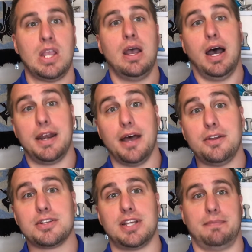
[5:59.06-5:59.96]

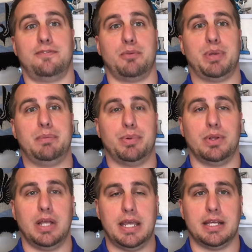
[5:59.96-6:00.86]
Another tip for
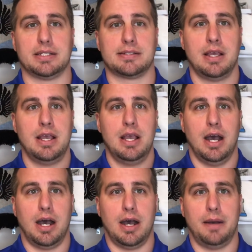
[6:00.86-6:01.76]
people is
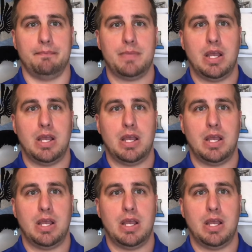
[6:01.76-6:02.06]
um,